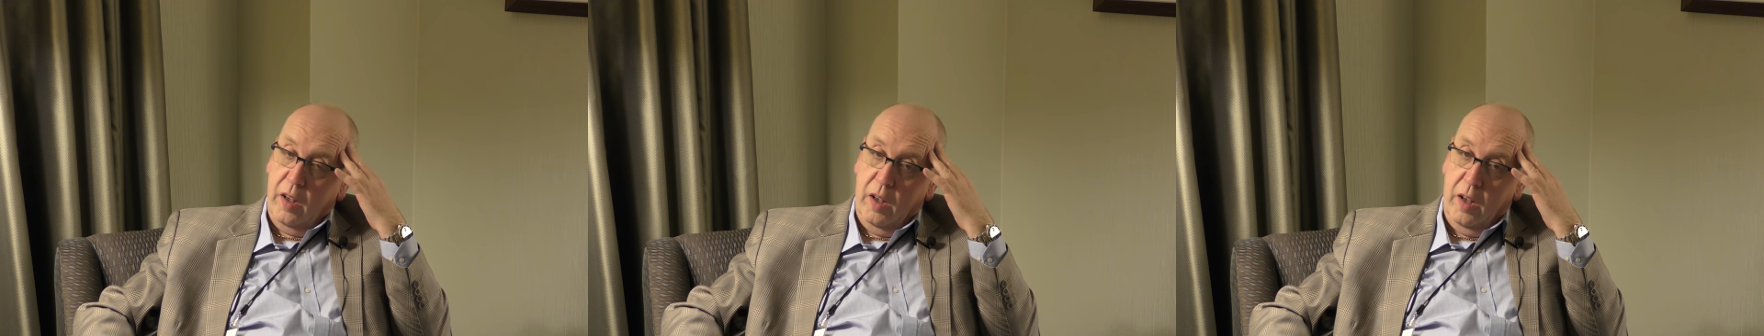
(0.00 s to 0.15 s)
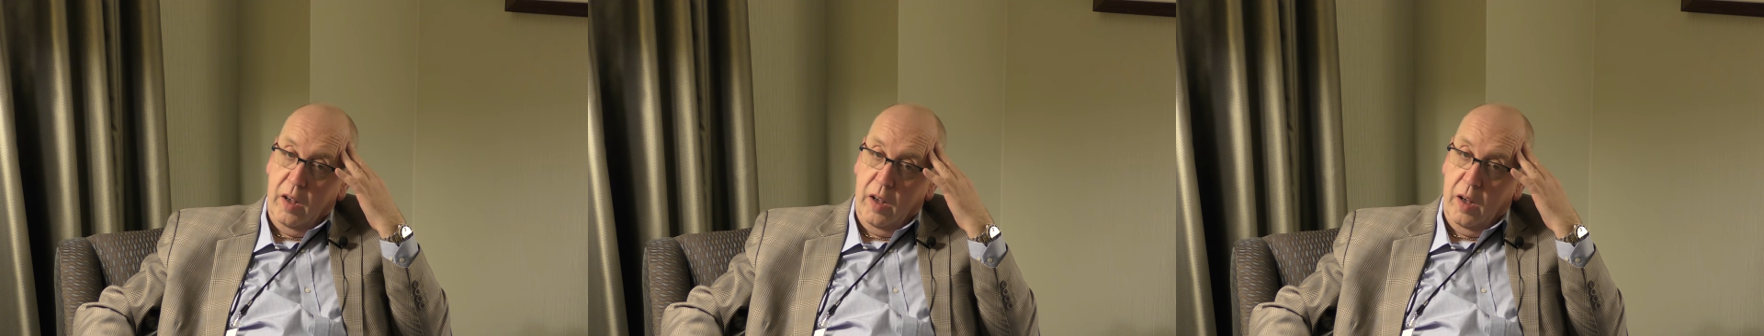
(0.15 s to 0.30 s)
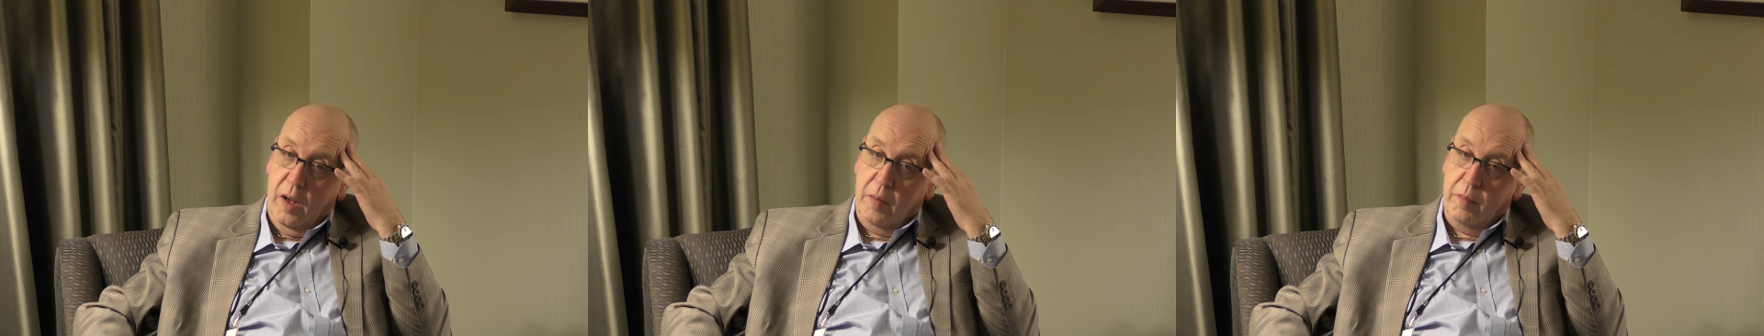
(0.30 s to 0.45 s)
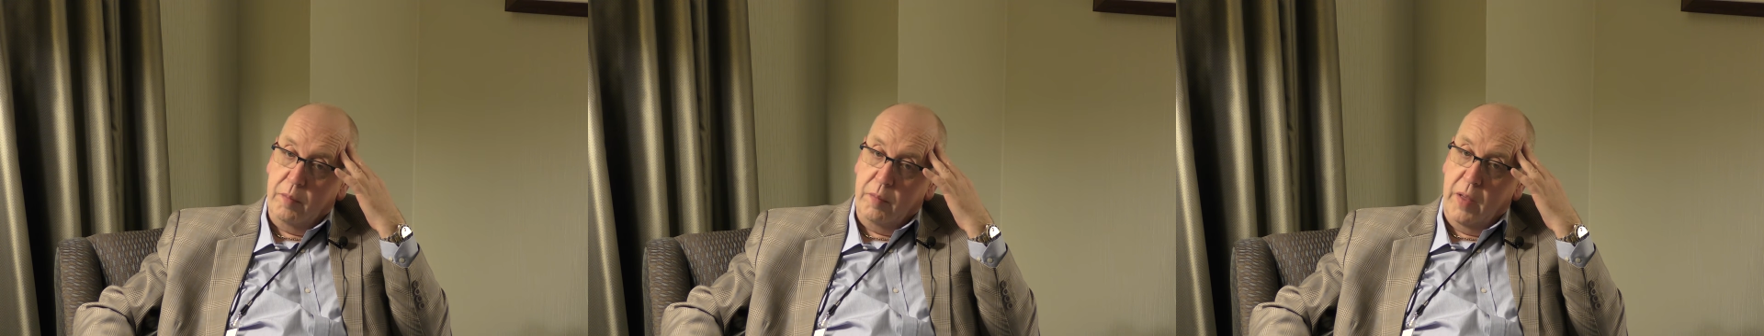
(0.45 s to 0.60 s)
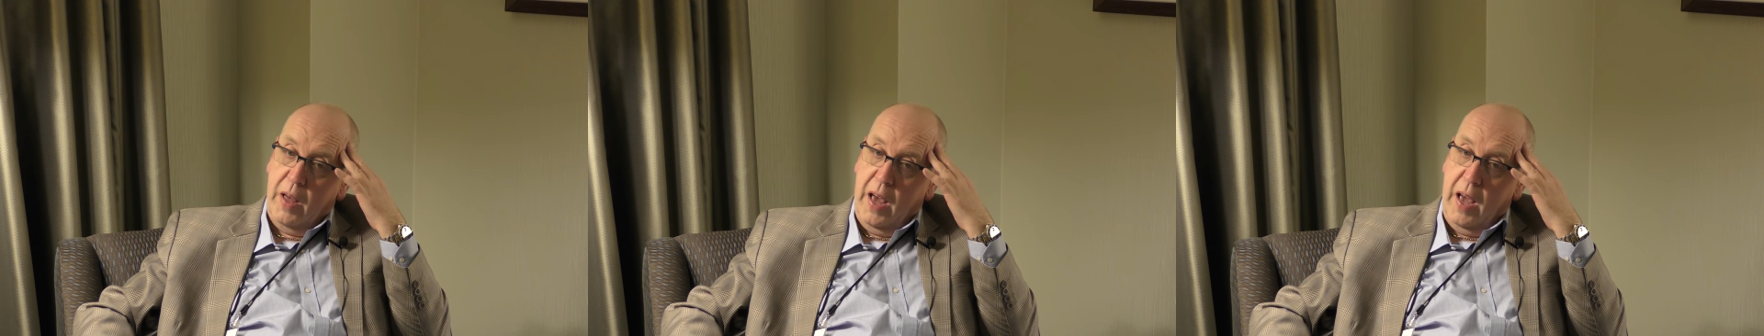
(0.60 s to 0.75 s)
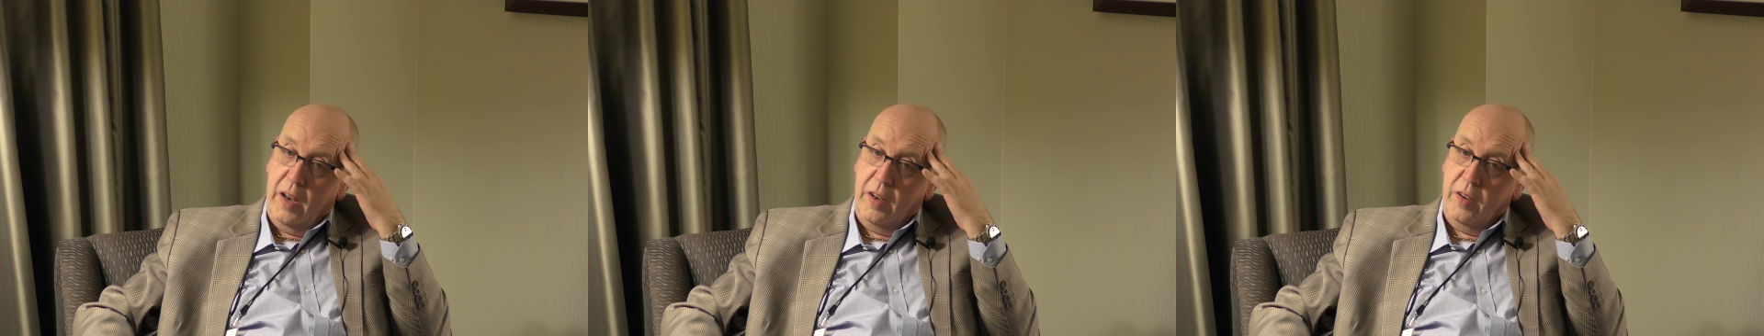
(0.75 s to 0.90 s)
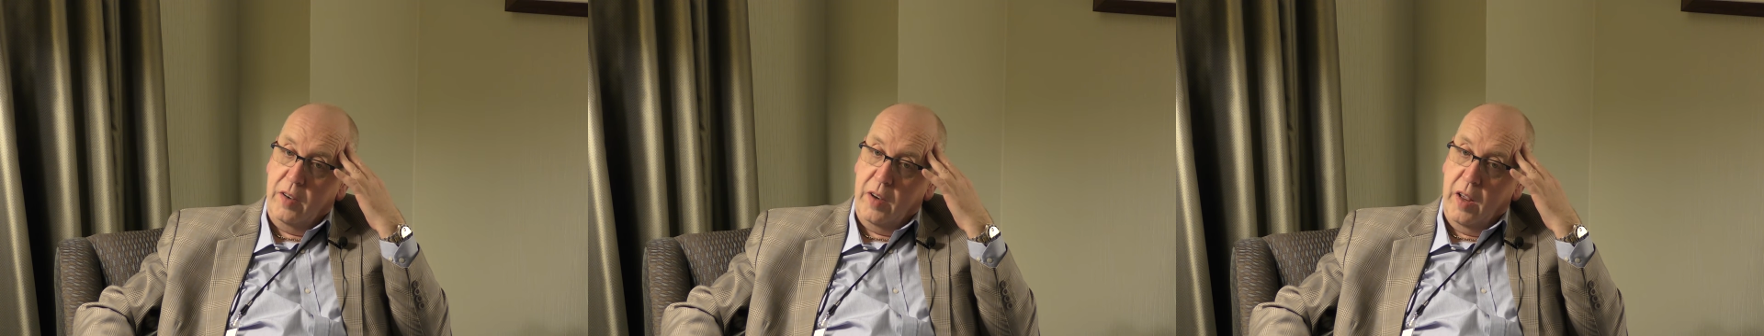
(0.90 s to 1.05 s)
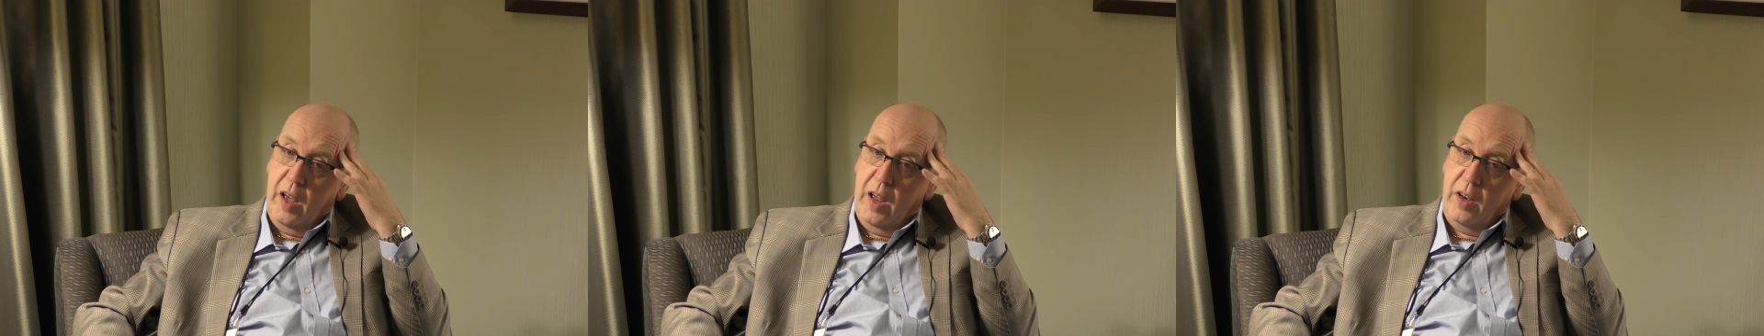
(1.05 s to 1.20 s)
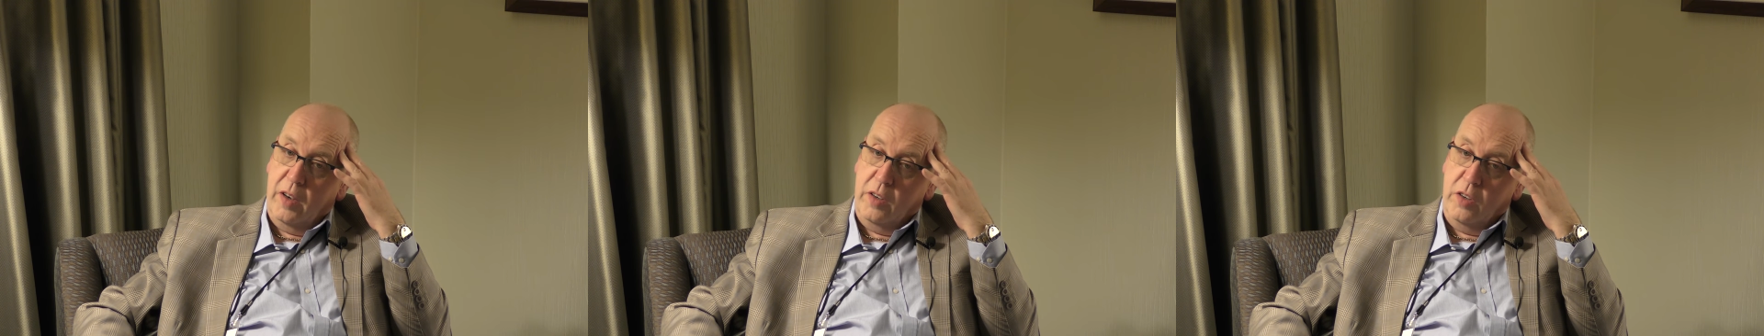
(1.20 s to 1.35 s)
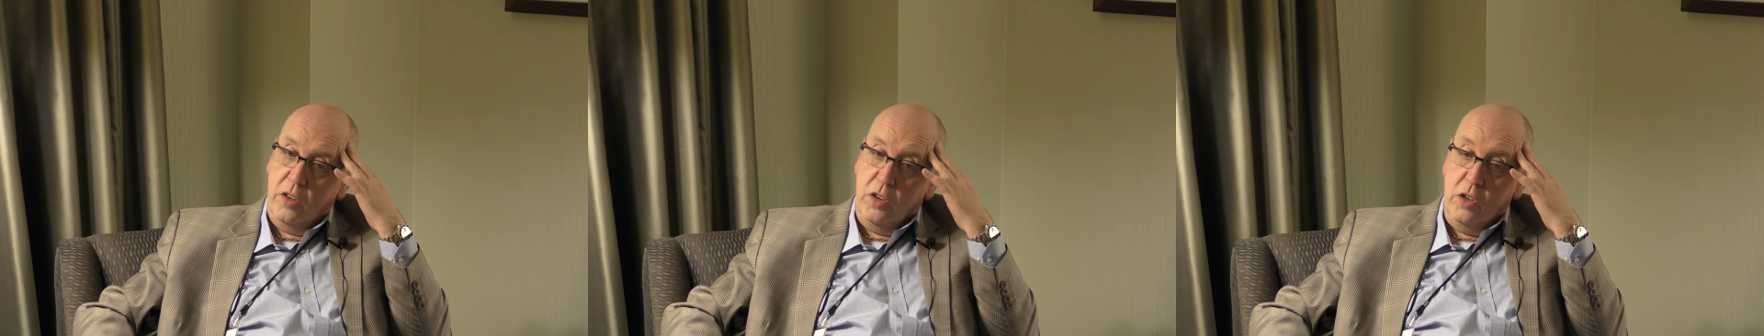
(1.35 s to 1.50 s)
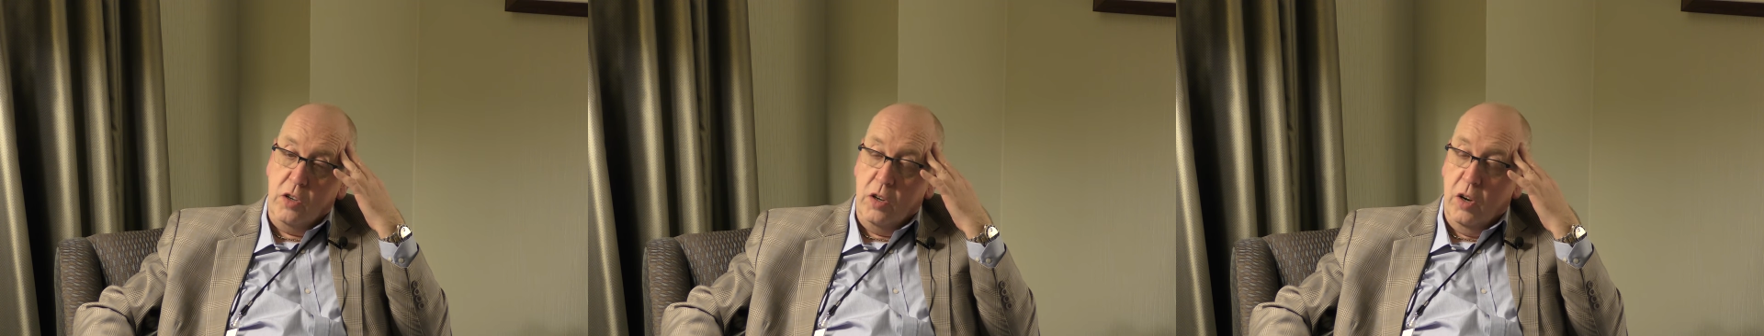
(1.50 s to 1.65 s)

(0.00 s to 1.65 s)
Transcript: um, and and